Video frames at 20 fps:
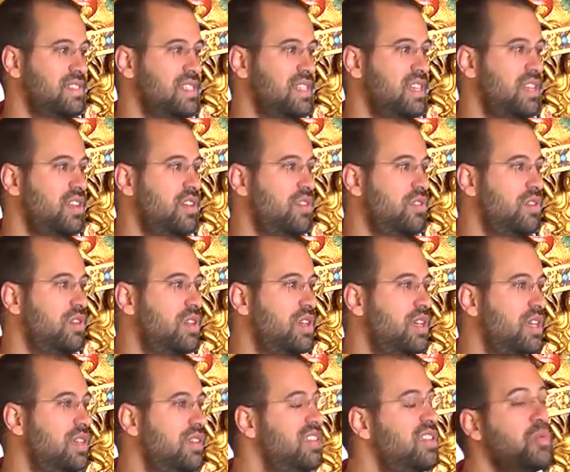You know?
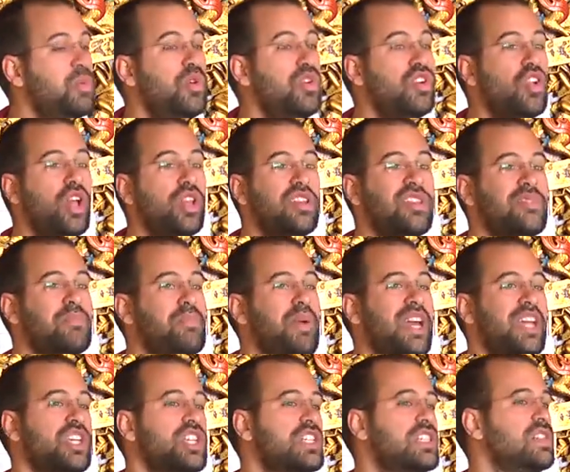These were not
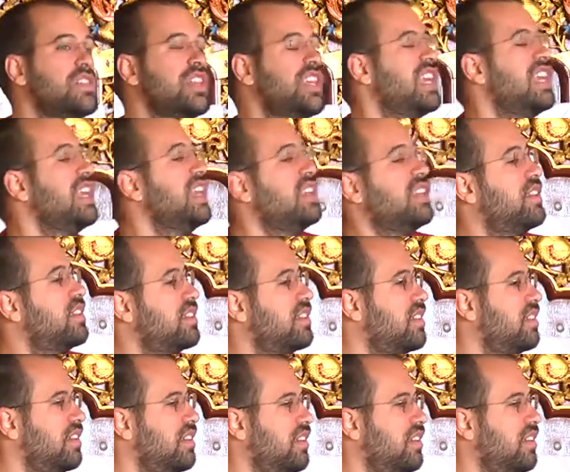special kids.